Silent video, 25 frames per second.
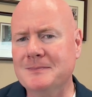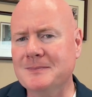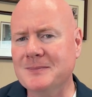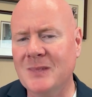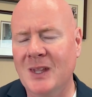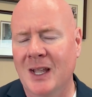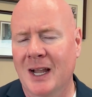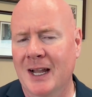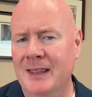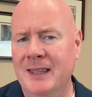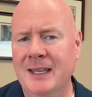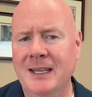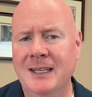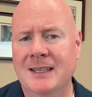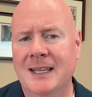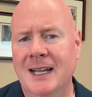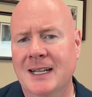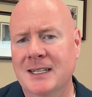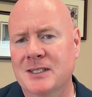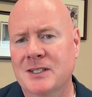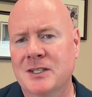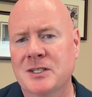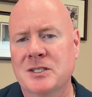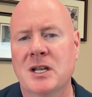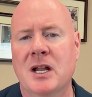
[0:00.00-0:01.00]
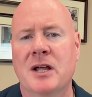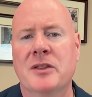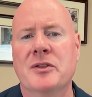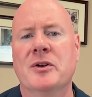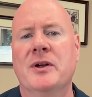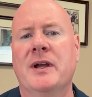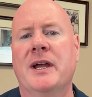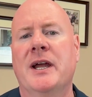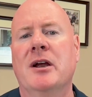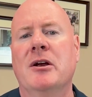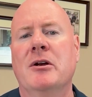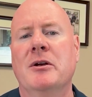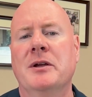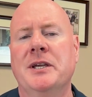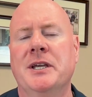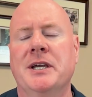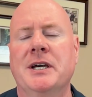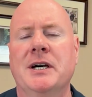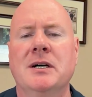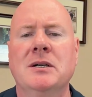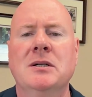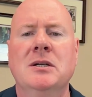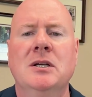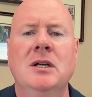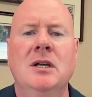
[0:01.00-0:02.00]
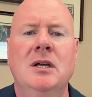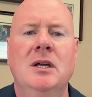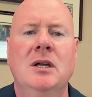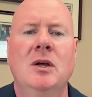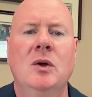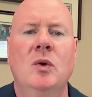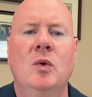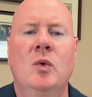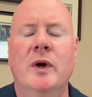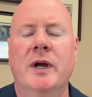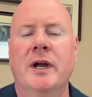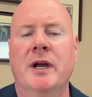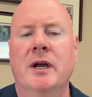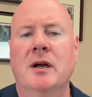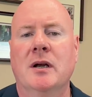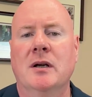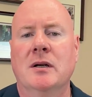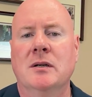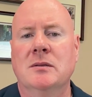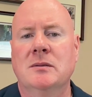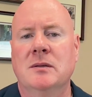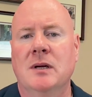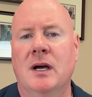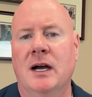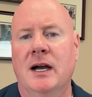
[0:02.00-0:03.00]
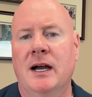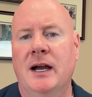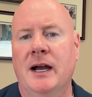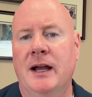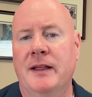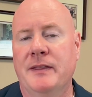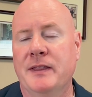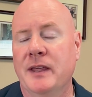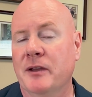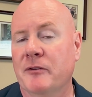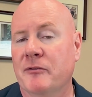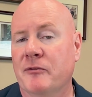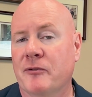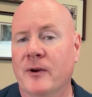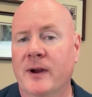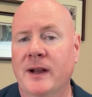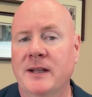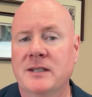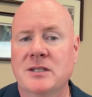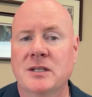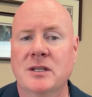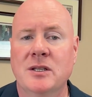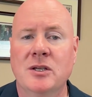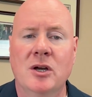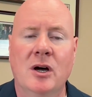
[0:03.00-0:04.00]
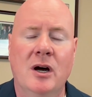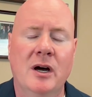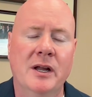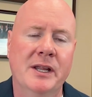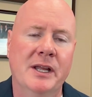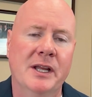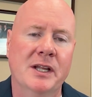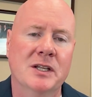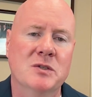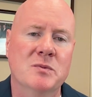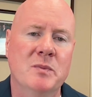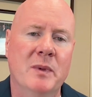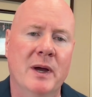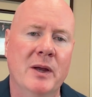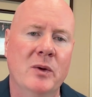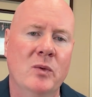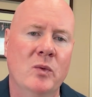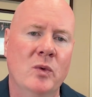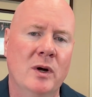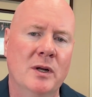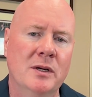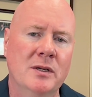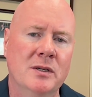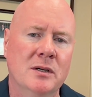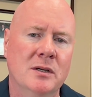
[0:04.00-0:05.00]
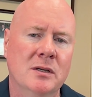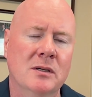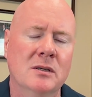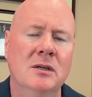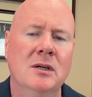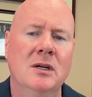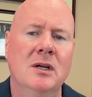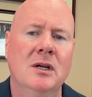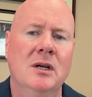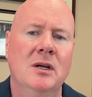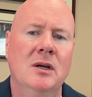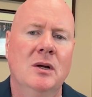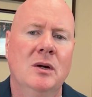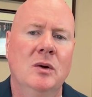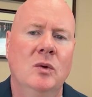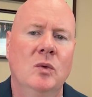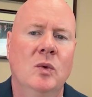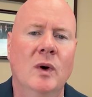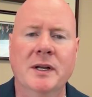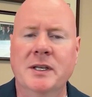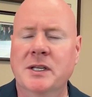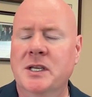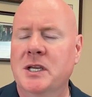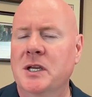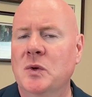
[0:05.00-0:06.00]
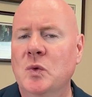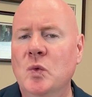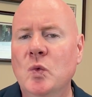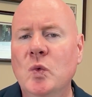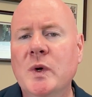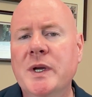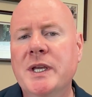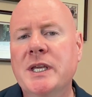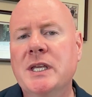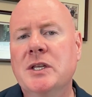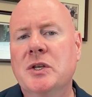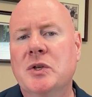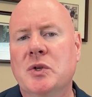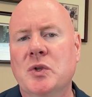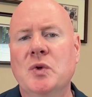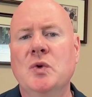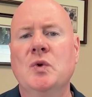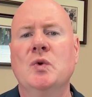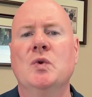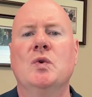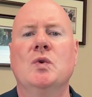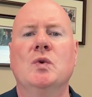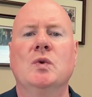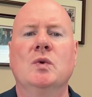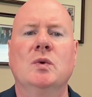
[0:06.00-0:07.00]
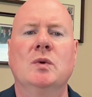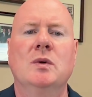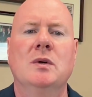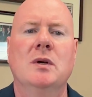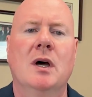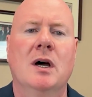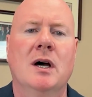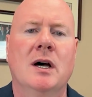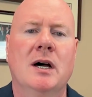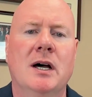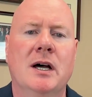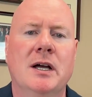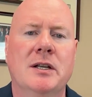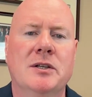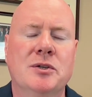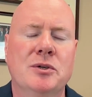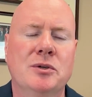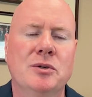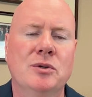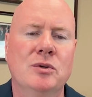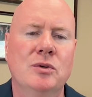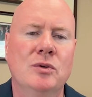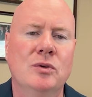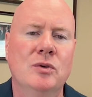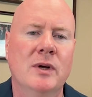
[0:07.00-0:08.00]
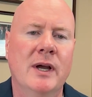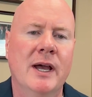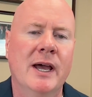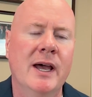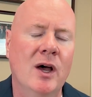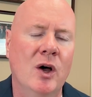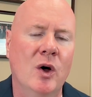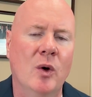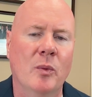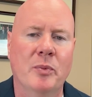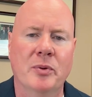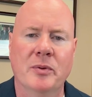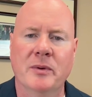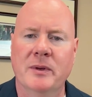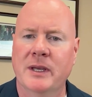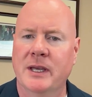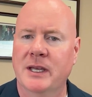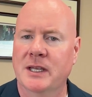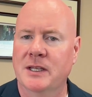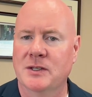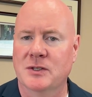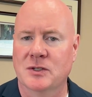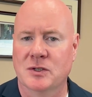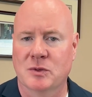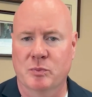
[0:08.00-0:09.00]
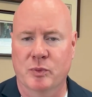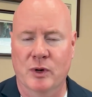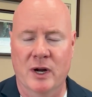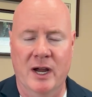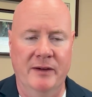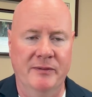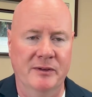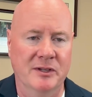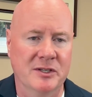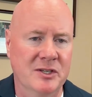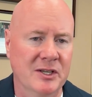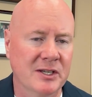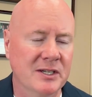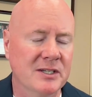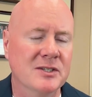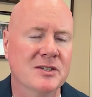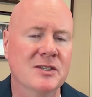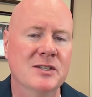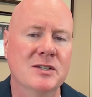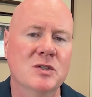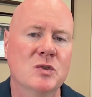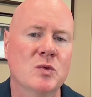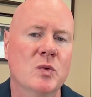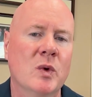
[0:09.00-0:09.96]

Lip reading: I think that is another area where I think friends in the audience might wonder, what can we do to help as private citizens?